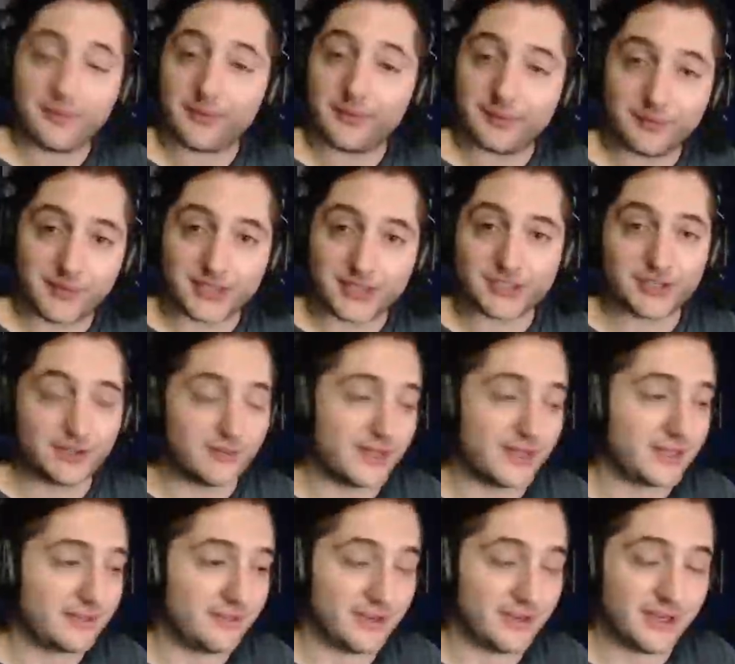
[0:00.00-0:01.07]
Make sure you like
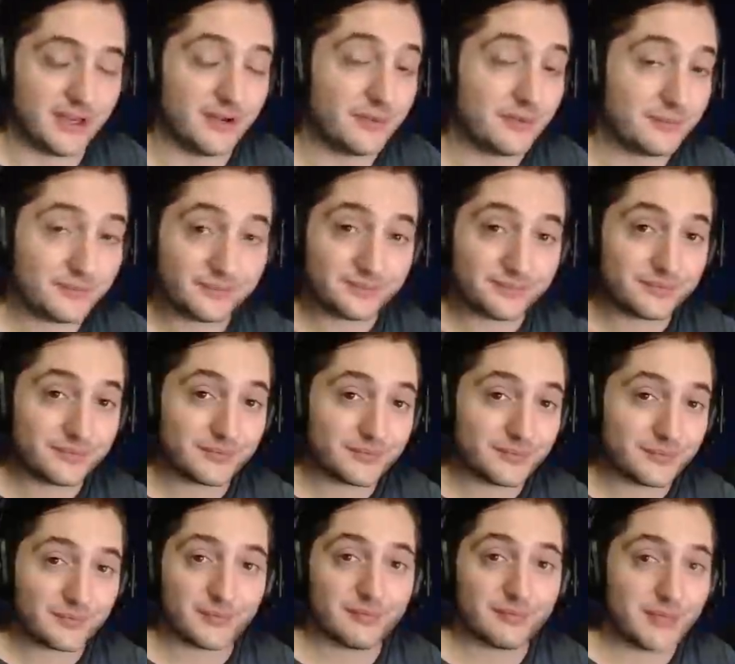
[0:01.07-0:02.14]
the video.
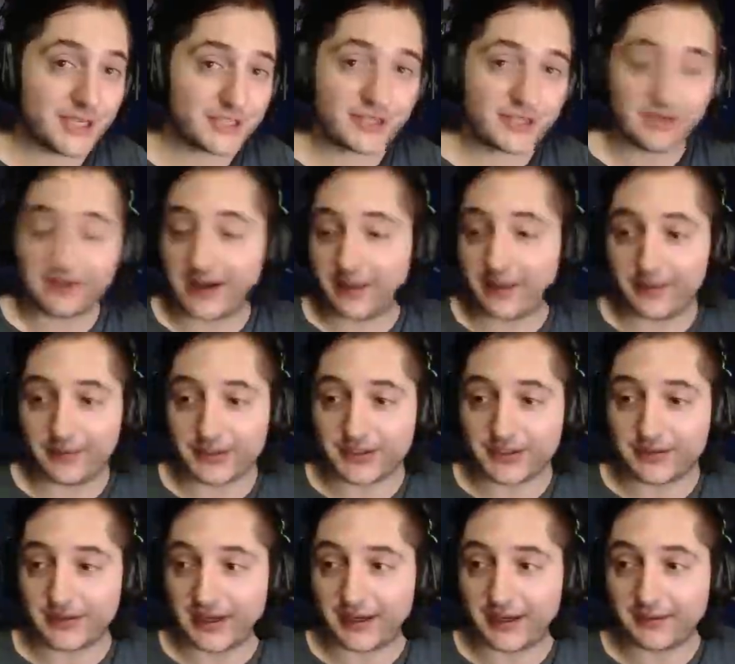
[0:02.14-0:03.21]
Make sure you tell me what you
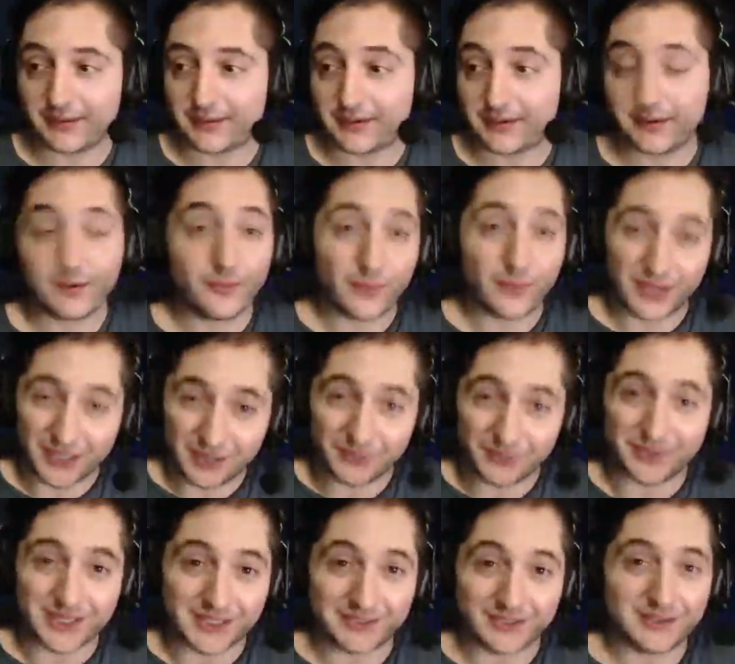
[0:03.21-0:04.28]
think, what you
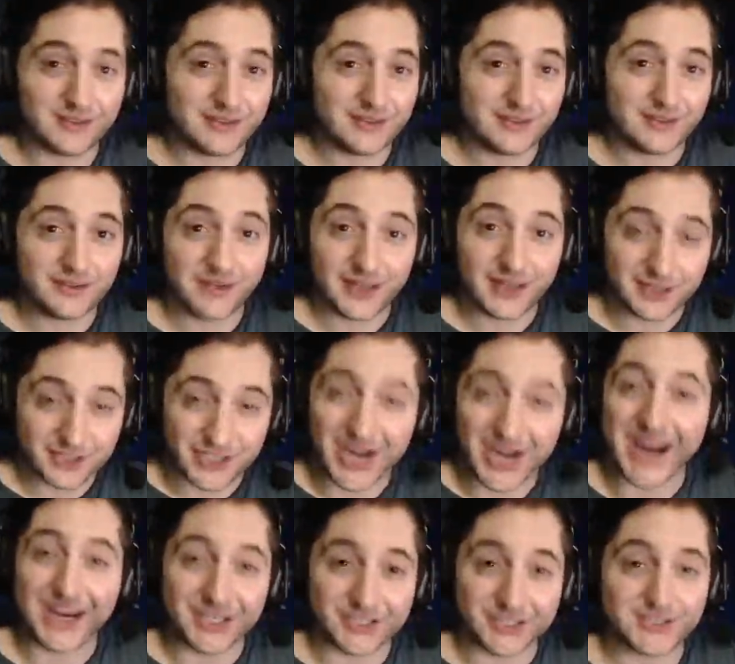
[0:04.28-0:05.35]
need
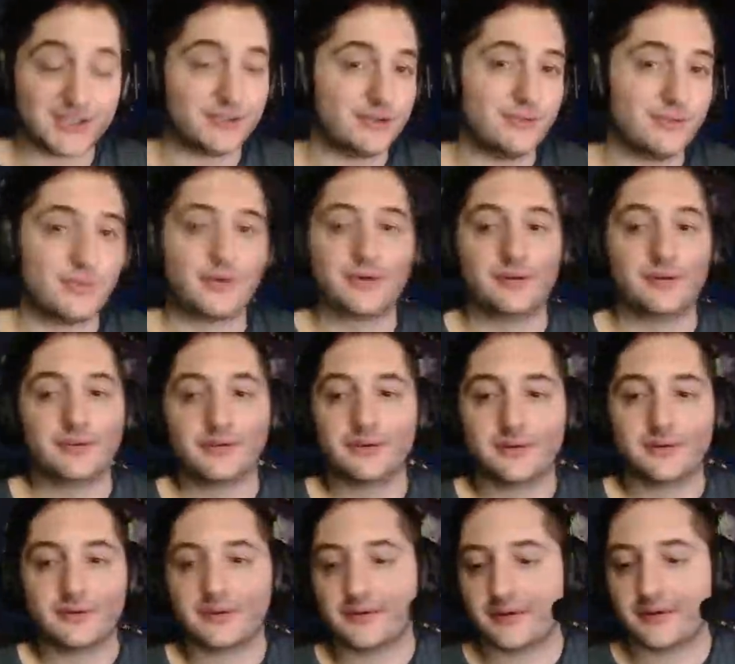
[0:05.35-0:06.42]
changed in New World.
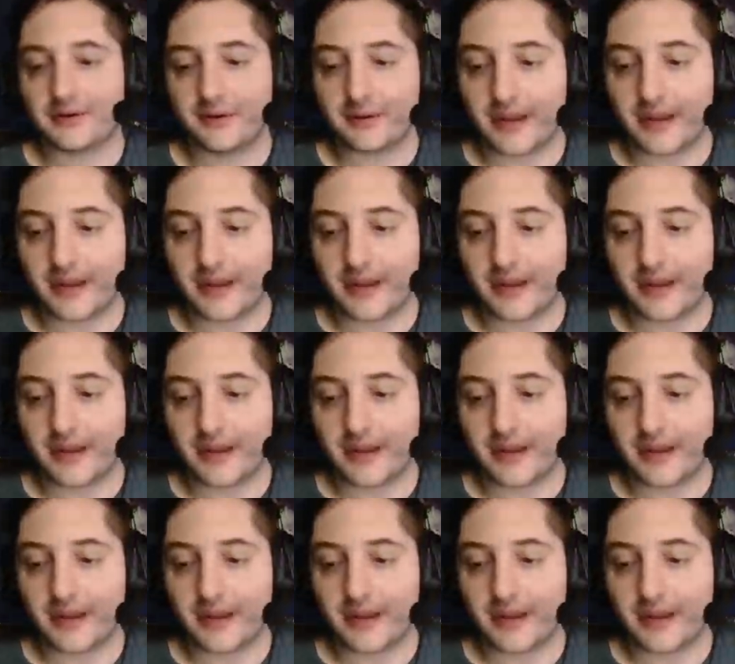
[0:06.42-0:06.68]
Okay?